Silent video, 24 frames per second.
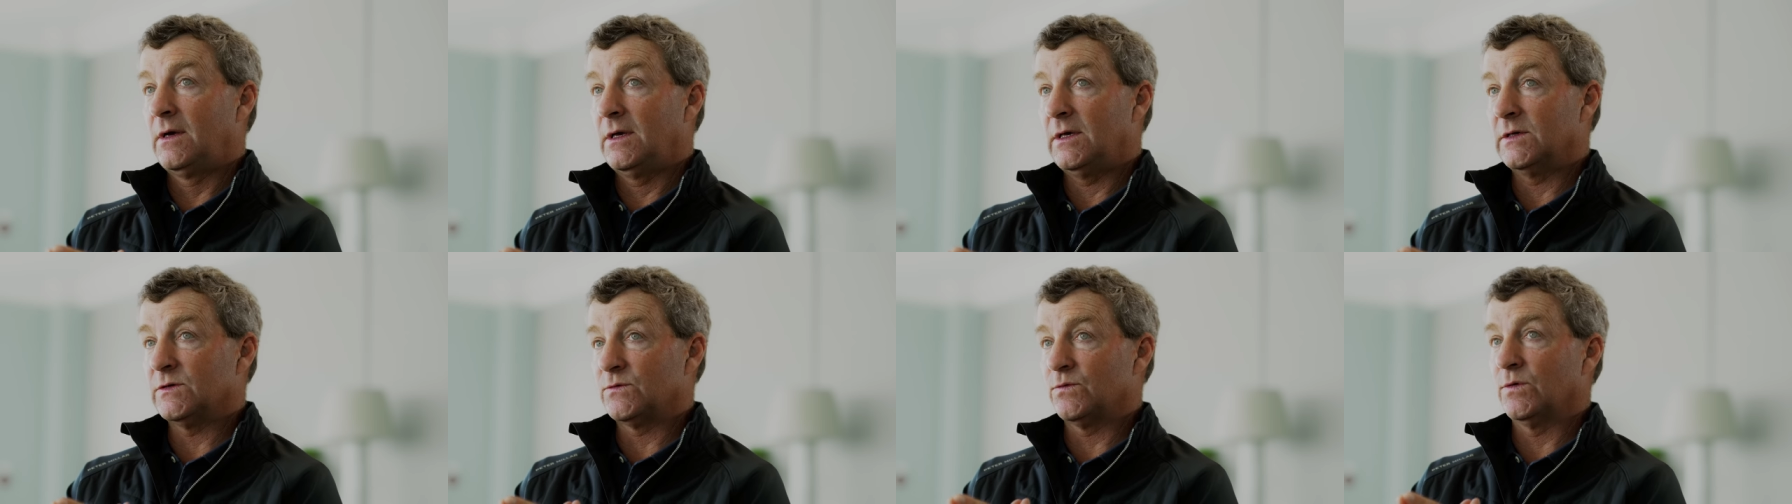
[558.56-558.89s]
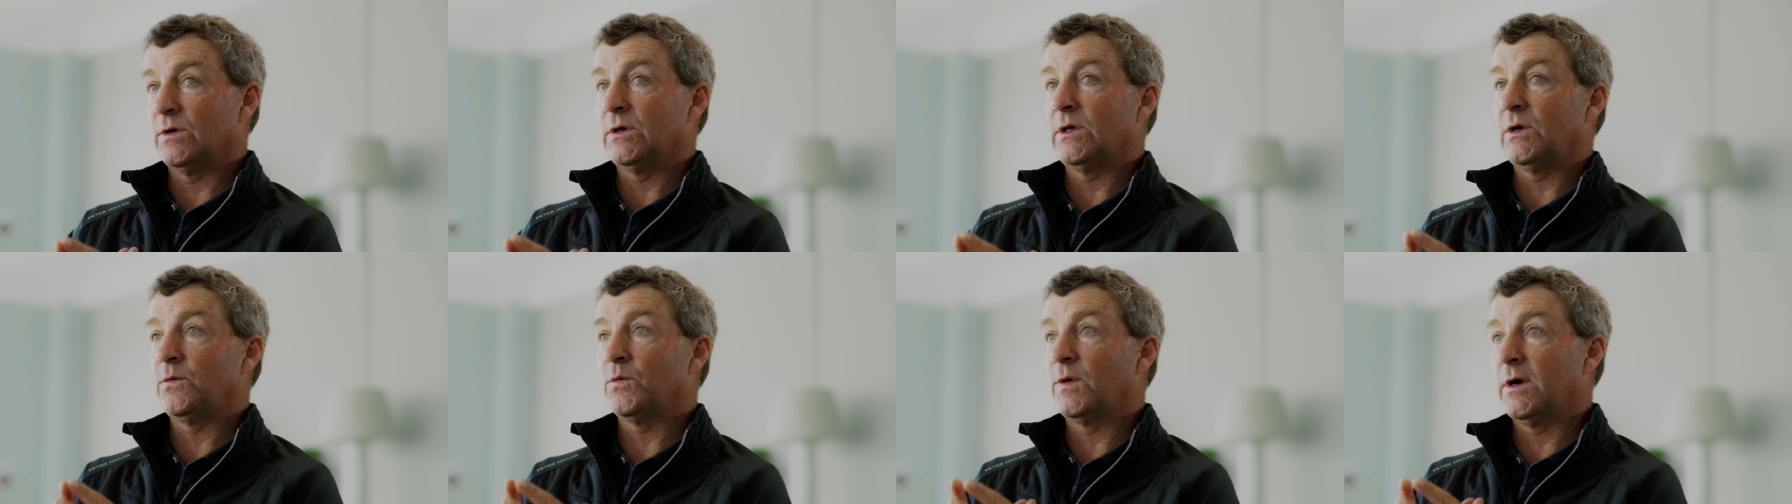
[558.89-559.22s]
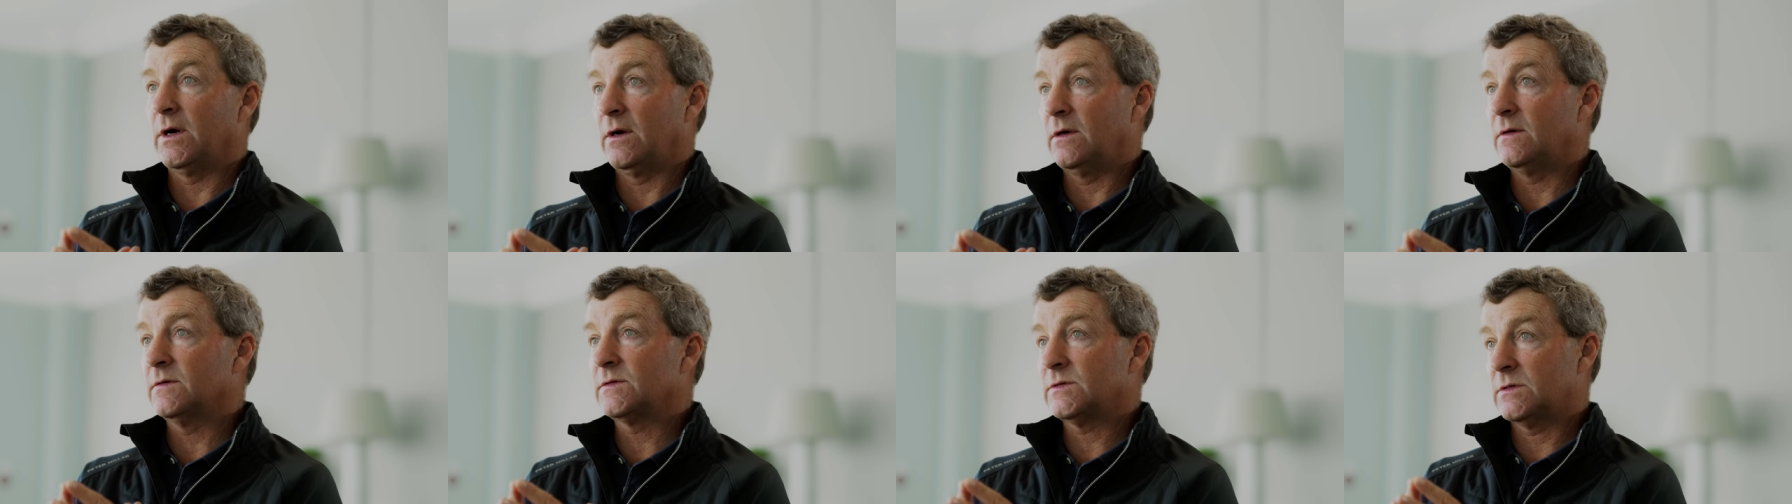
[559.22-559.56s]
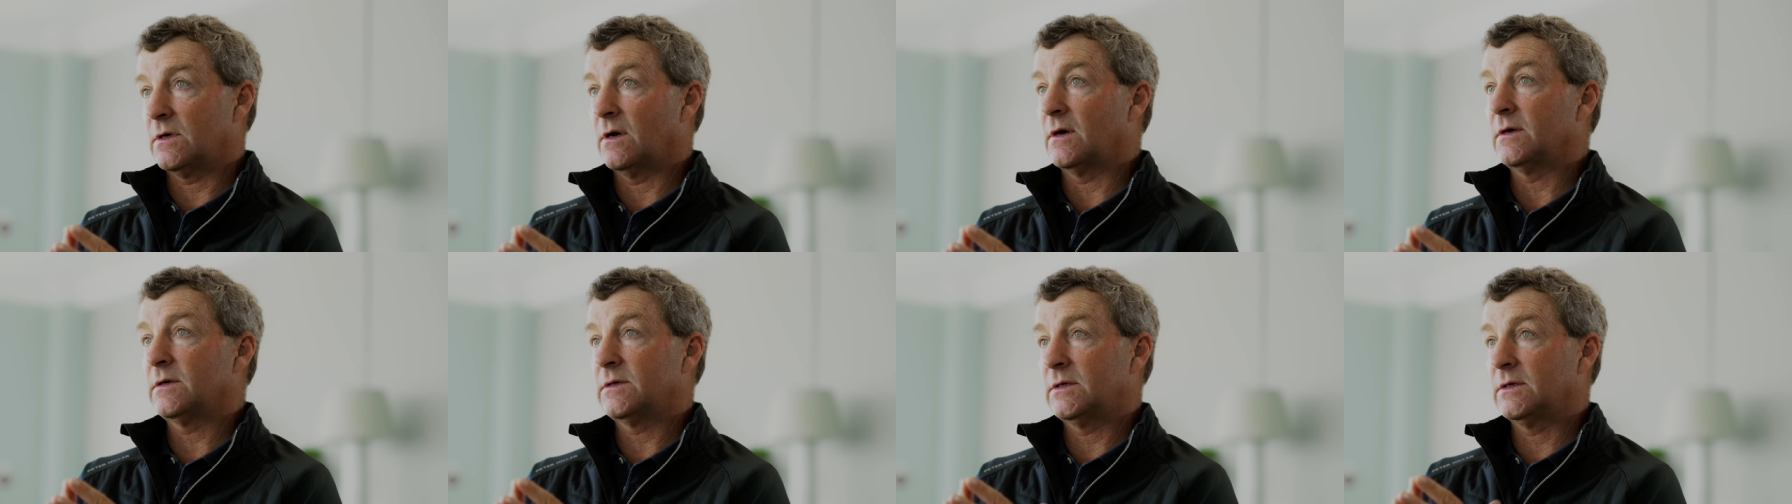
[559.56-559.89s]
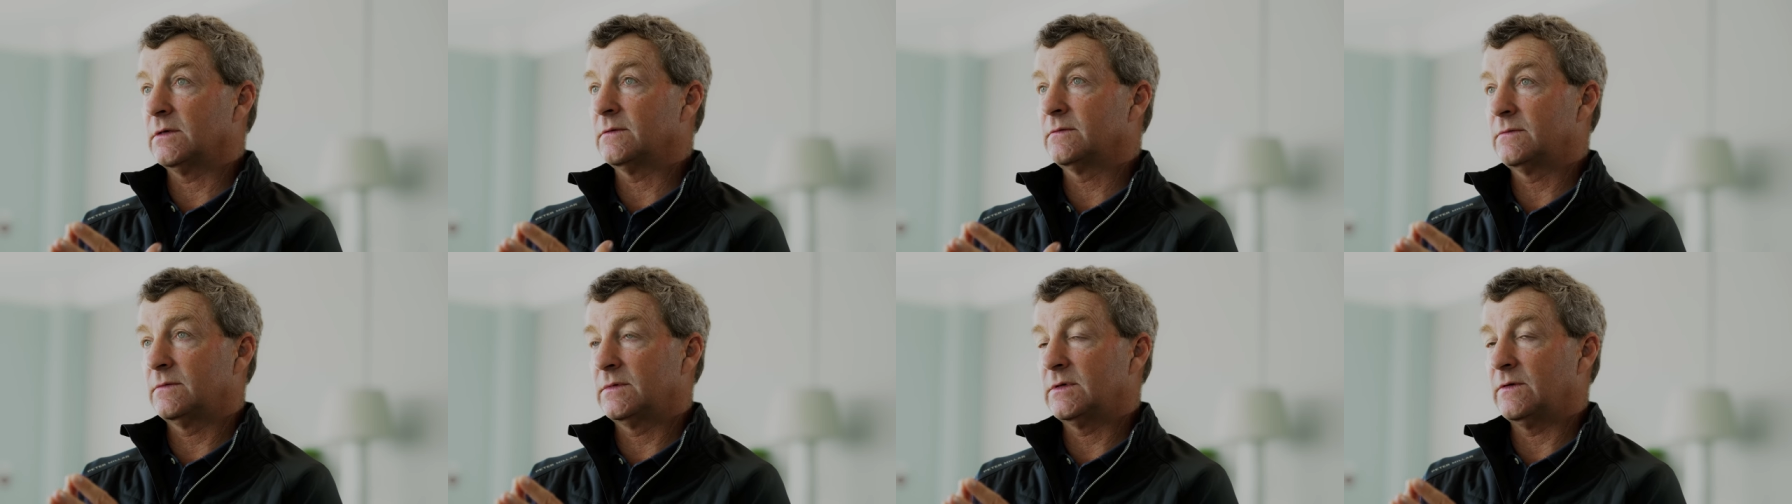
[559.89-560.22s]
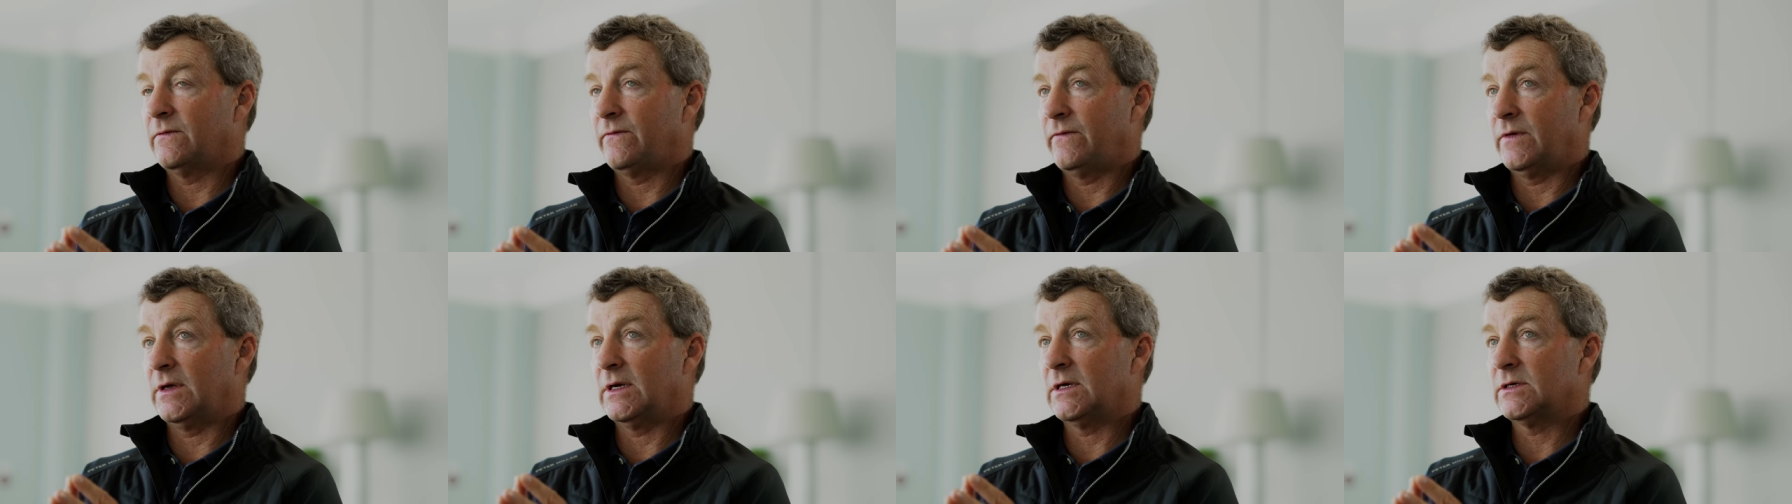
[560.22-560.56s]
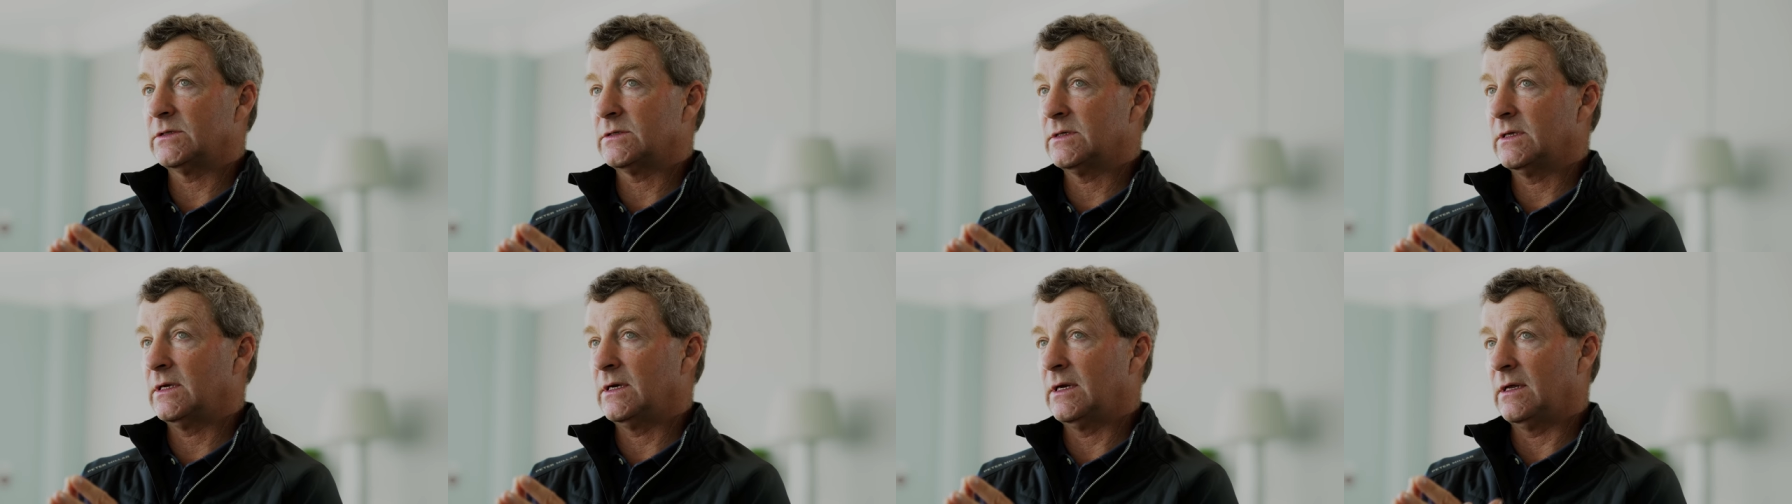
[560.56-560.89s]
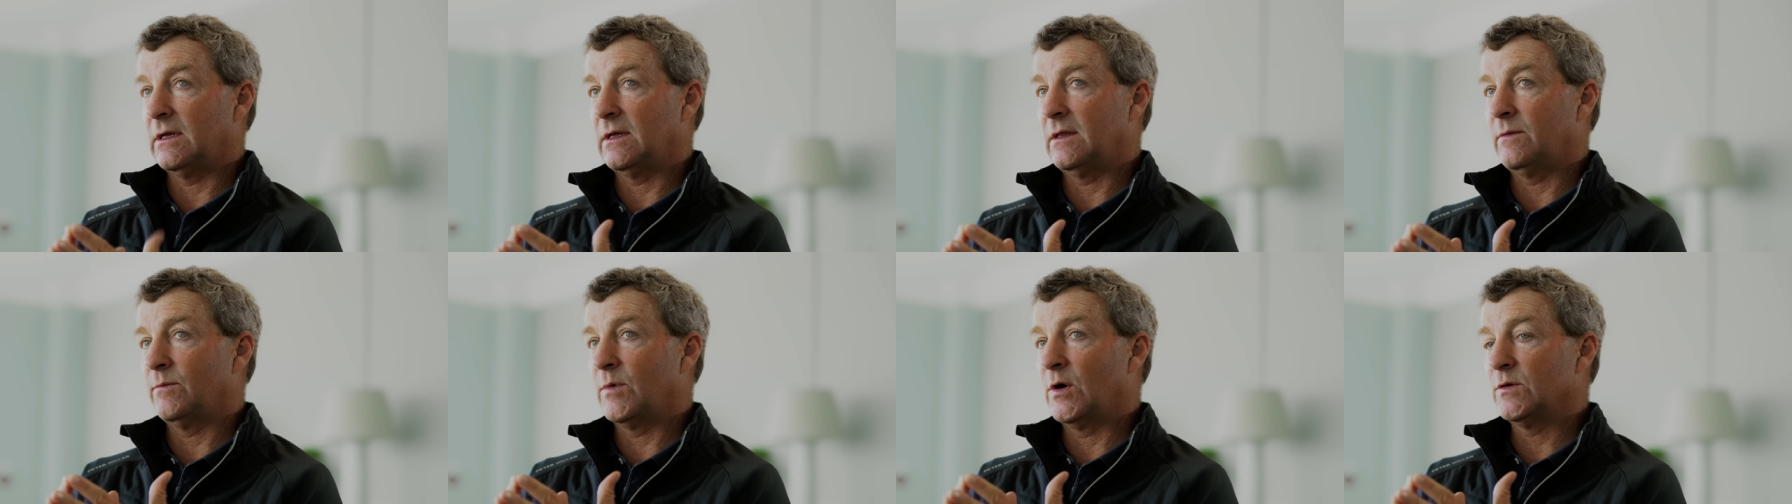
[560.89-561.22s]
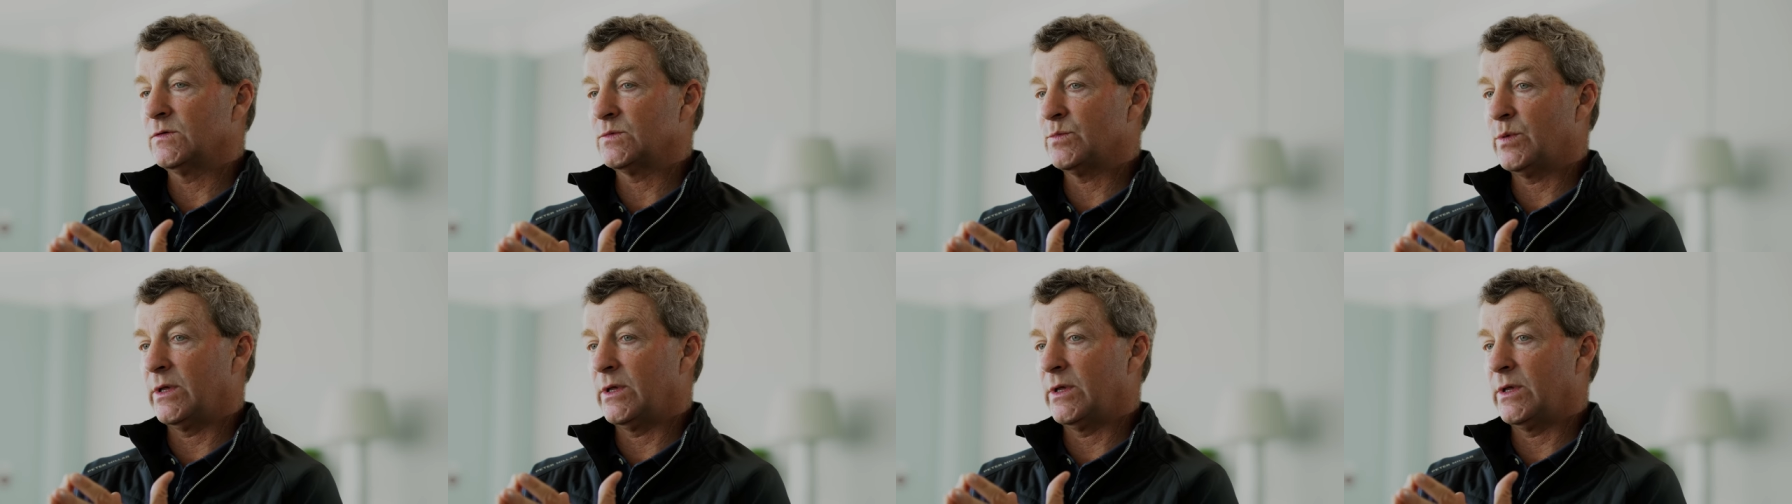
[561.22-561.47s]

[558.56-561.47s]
is really where you start to, to finish. And, and most